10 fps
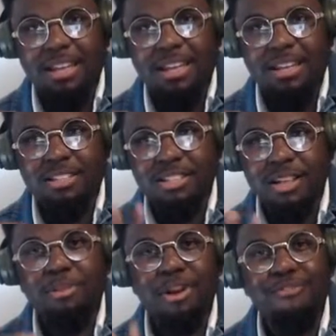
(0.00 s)
Some
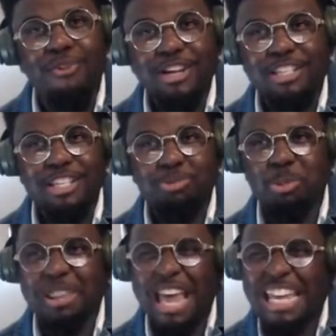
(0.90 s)
of their voices were
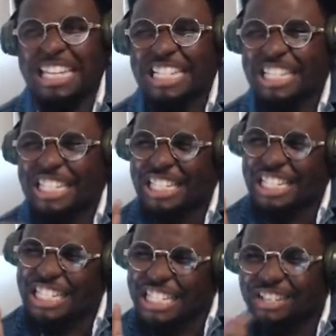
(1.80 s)
like,
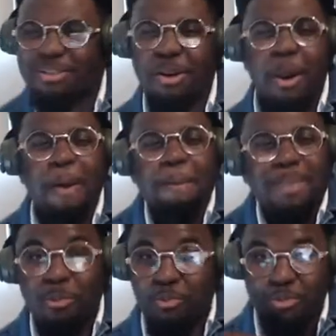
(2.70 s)
ugh.
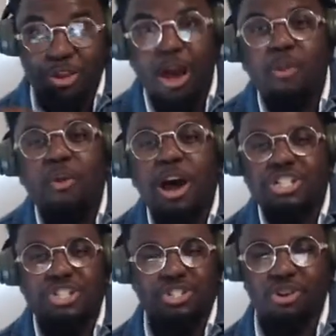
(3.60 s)
But when I watch
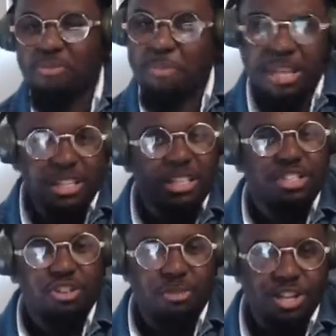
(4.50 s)
the show repeatedly
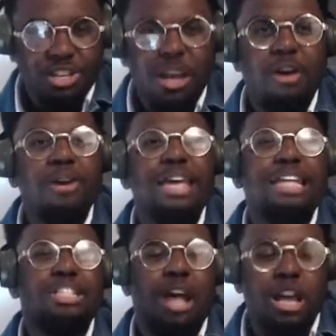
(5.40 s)
so much now,
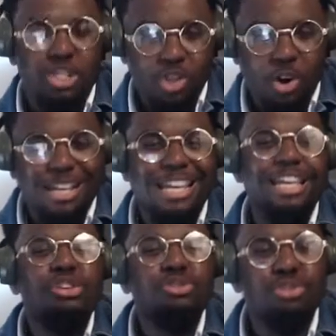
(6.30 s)
it's I start to get
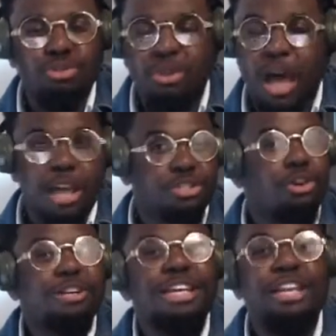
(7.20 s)
used to it. I
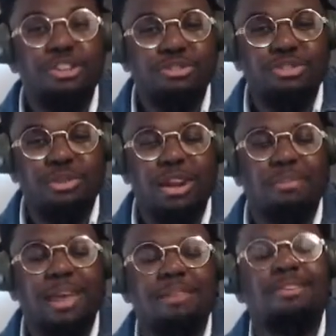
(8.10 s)
start to get used to it, and I'm
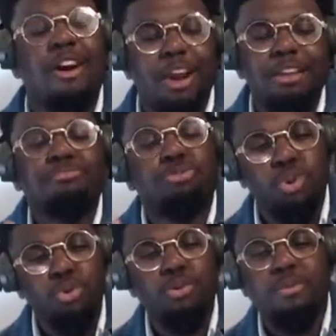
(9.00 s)
like, all right, cool